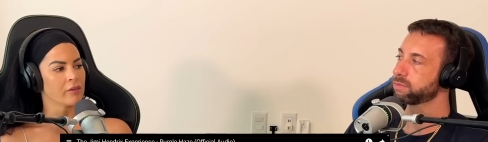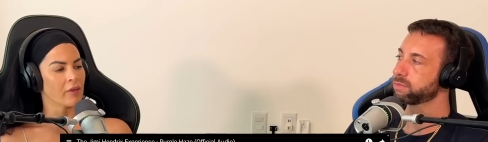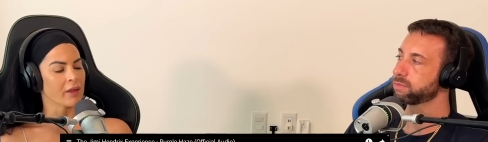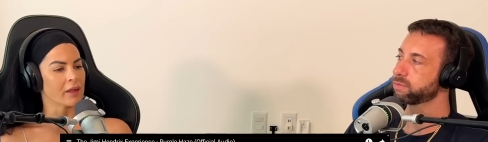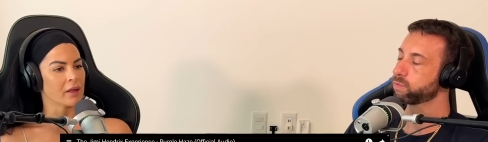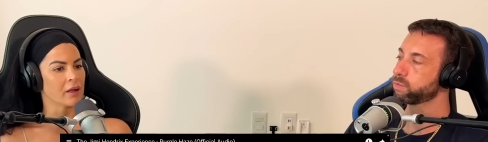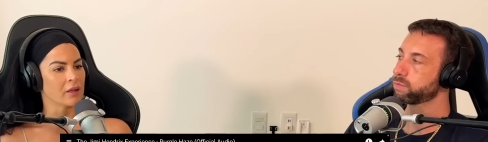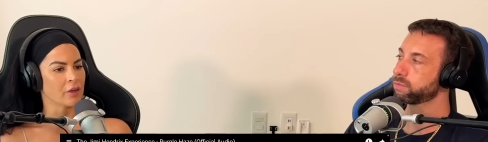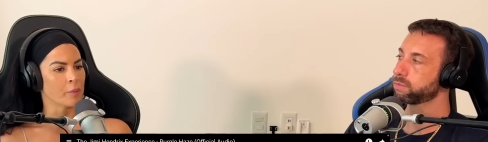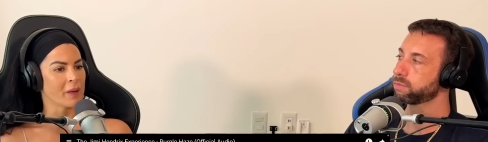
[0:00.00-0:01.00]
Speaker 1: is like
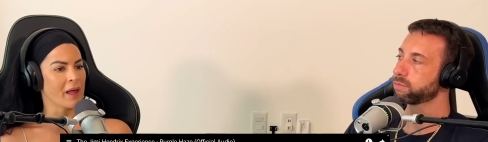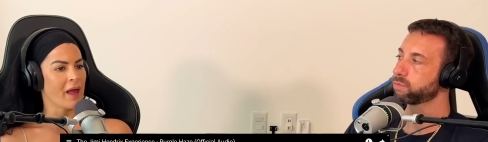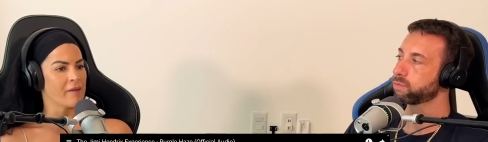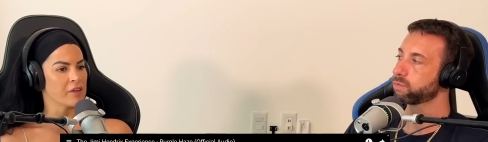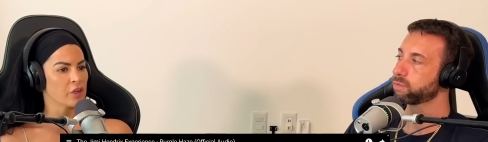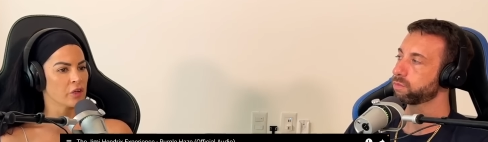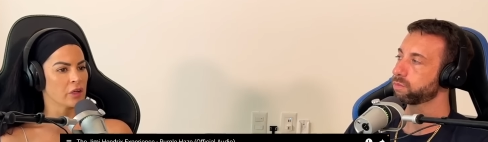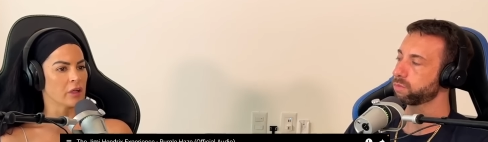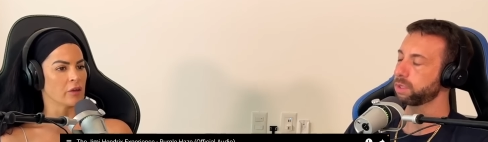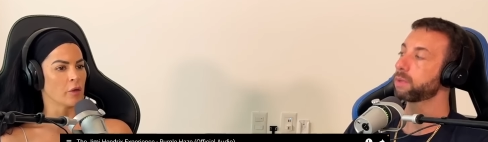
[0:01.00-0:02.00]
a little bit heavier
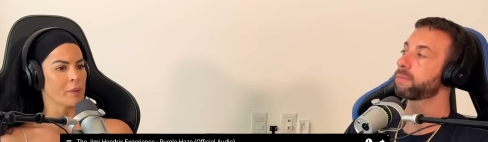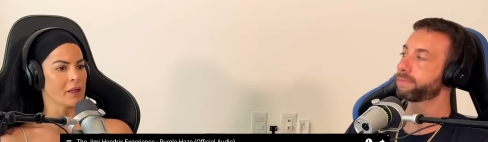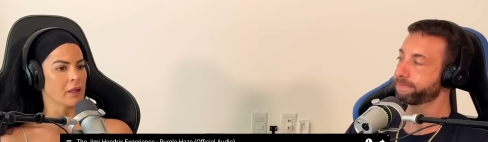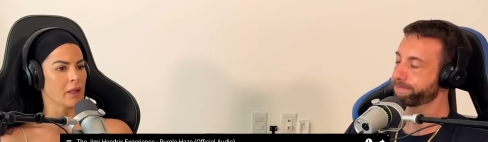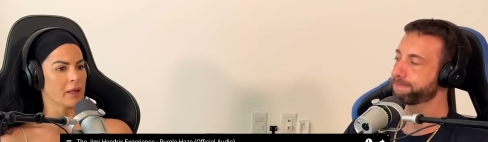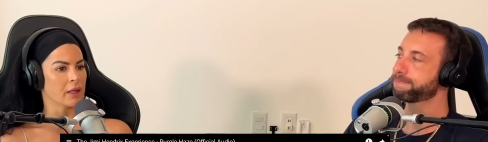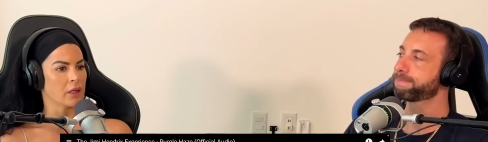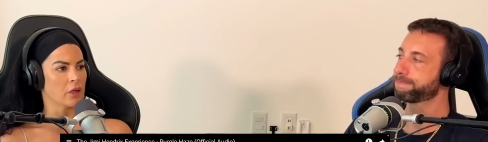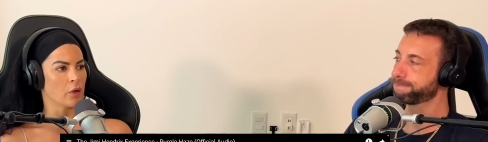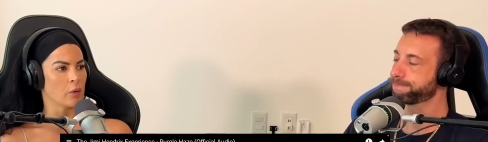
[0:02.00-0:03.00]
and a little bit like,
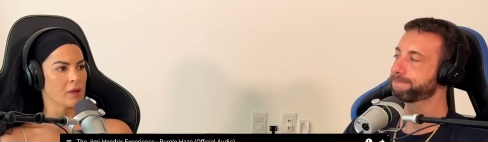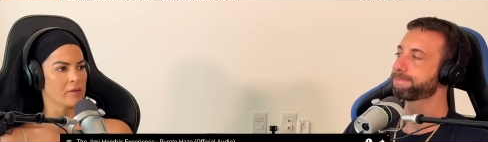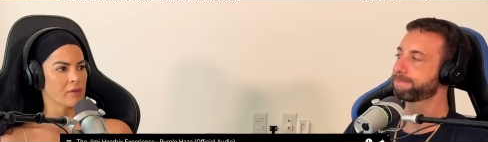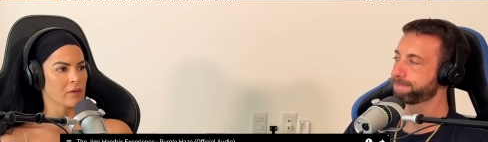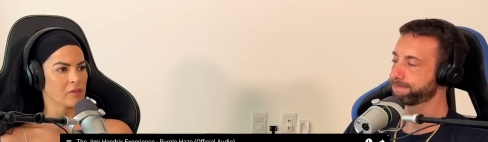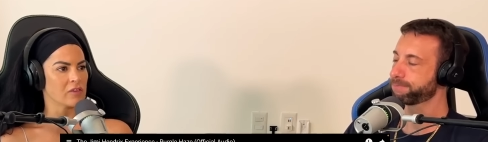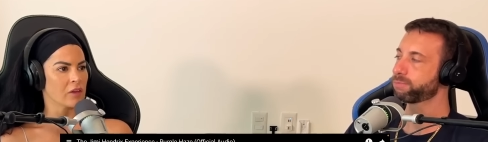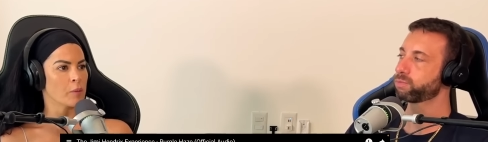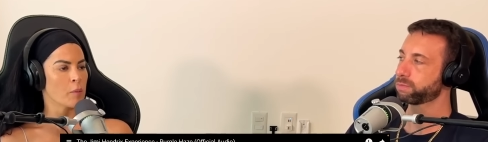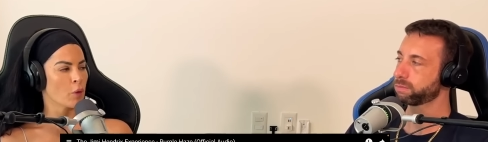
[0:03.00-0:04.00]
you know, it's, it's
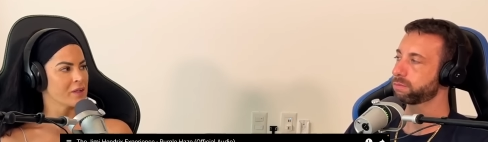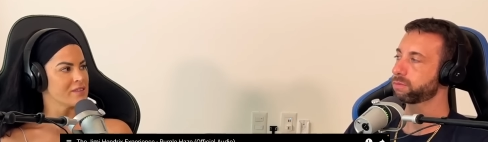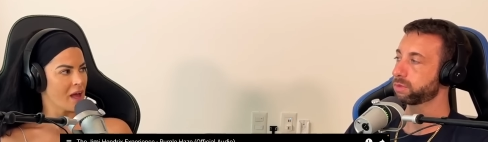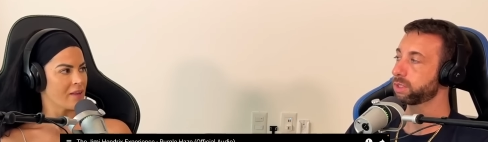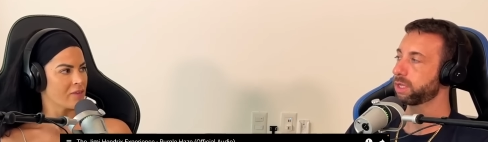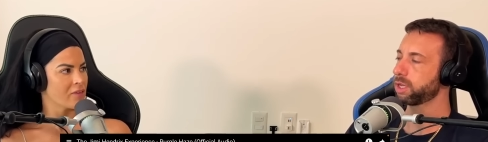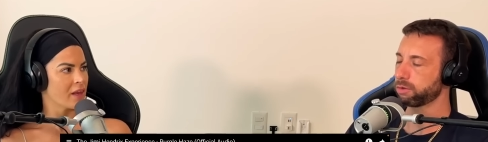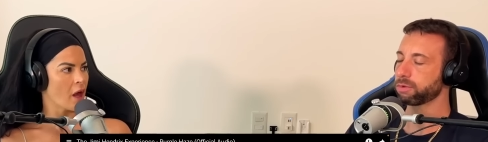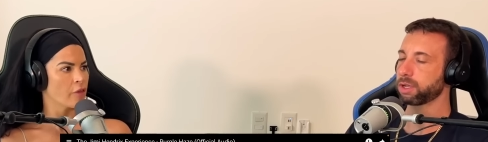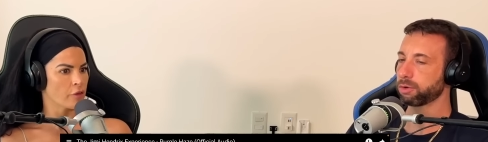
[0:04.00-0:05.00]
a little bit more intense
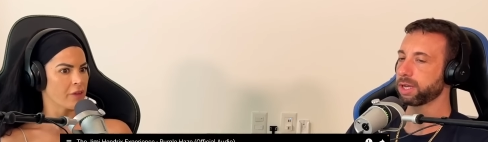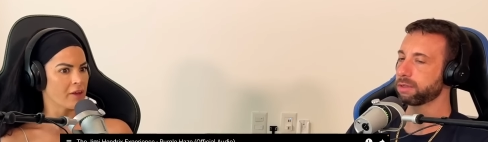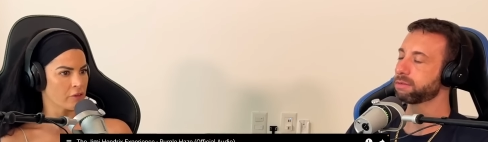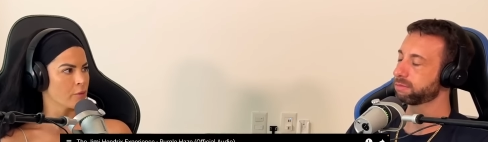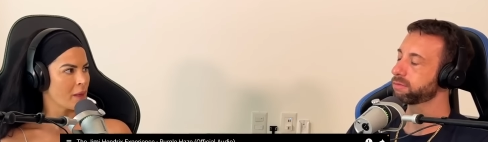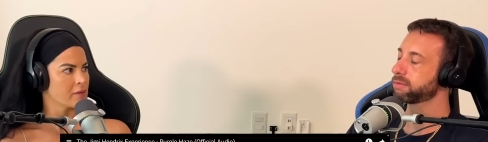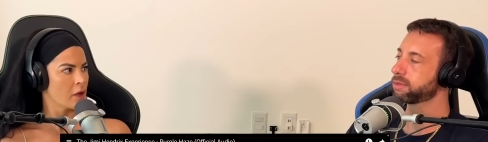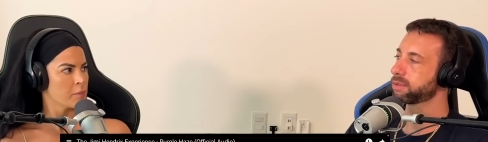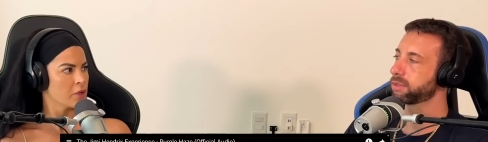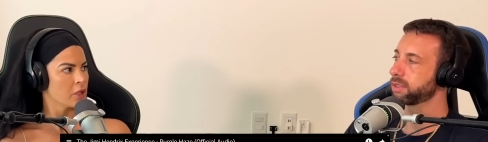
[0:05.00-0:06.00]
Speaker 2: than other Agreed. things from that
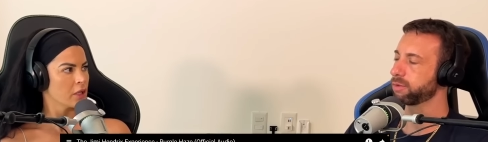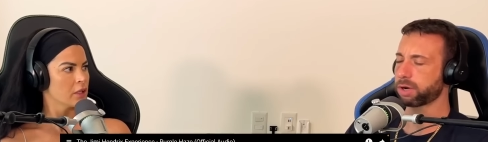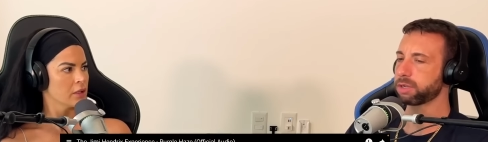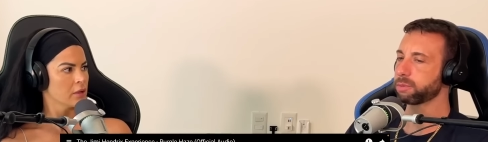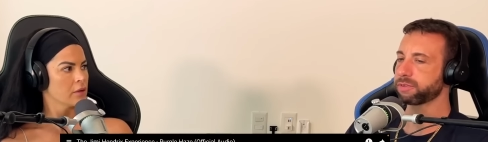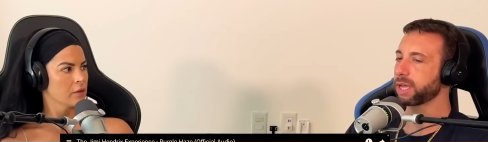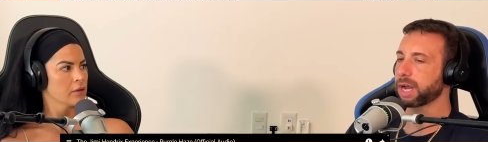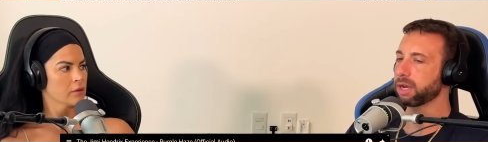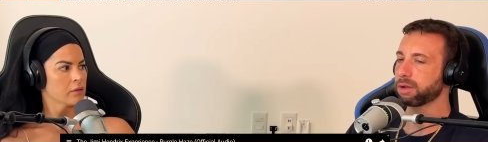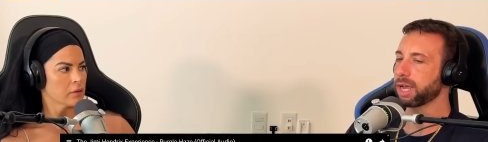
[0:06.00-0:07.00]
time period. one hundred
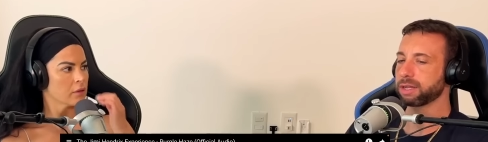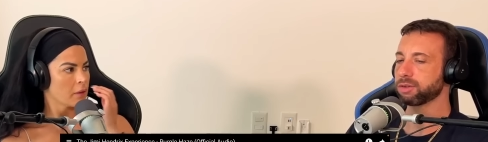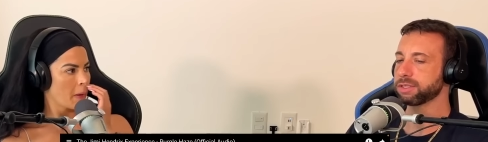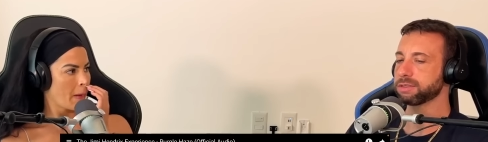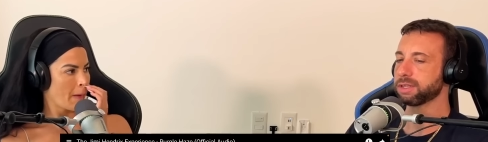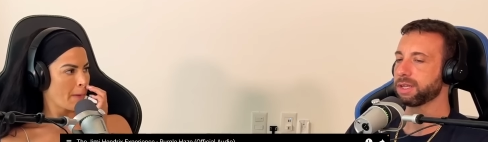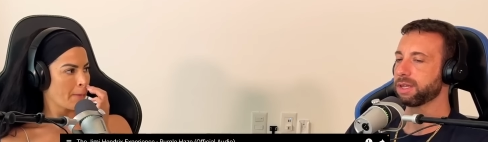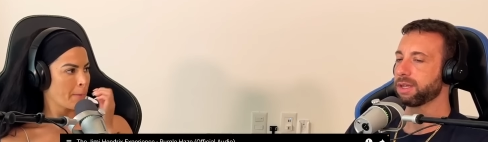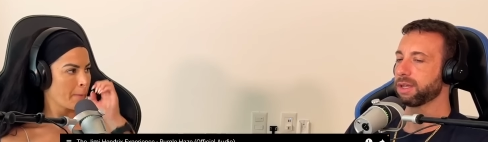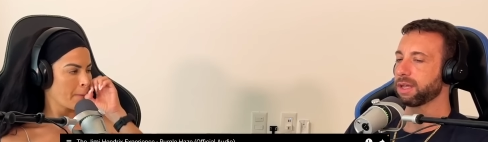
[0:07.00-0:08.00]
percent. I don't. I couldn't.
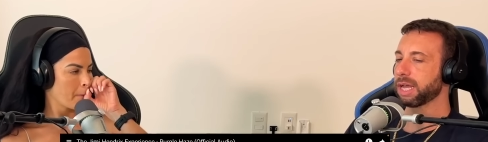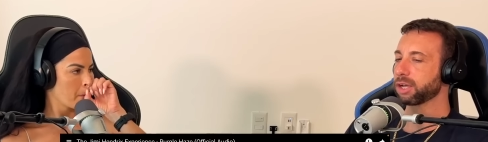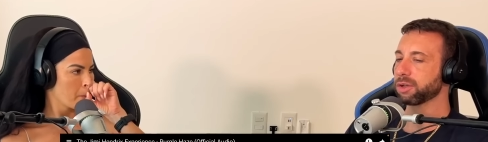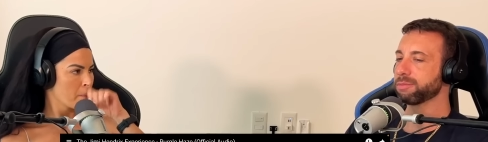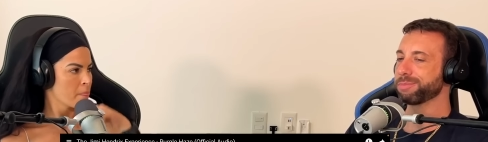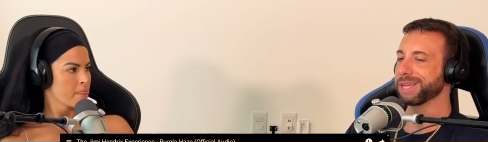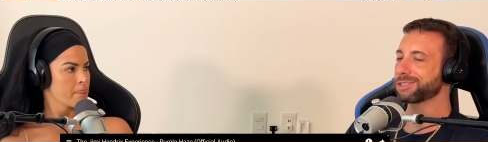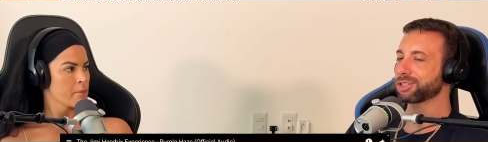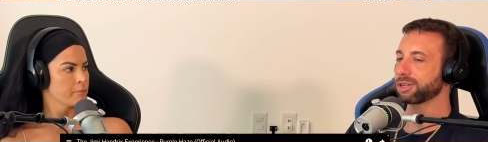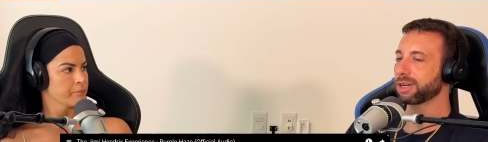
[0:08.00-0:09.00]
I couldn't
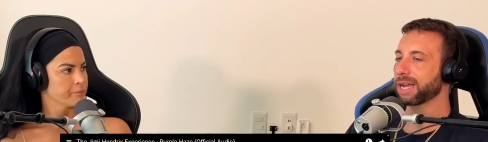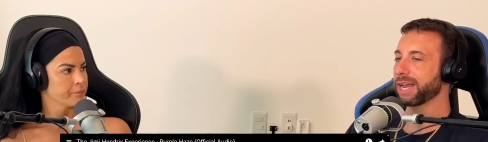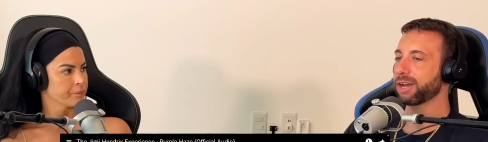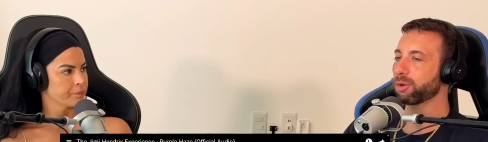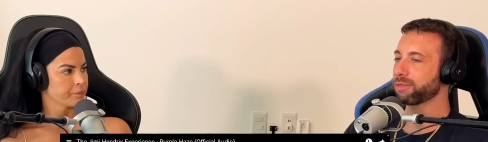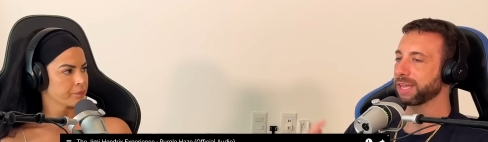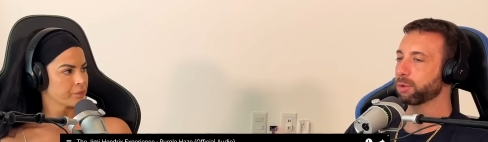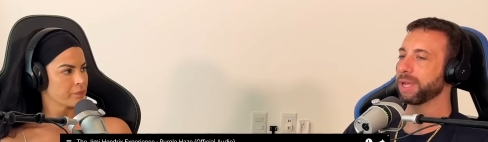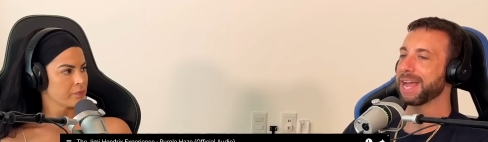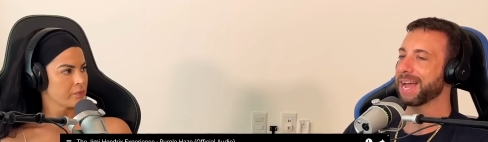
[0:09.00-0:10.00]
picture, and I don't
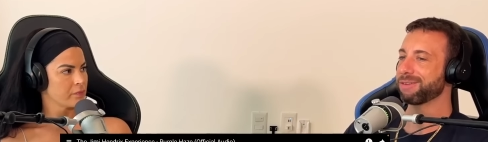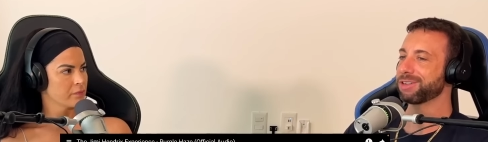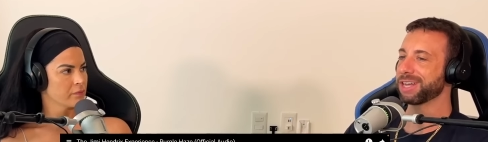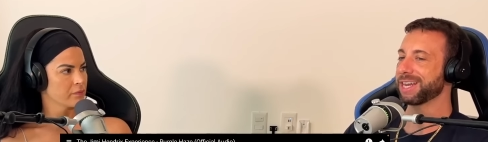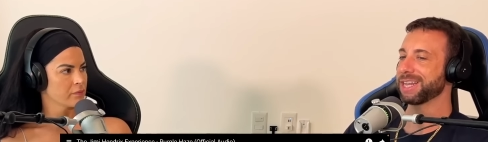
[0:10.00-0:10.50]
think we have done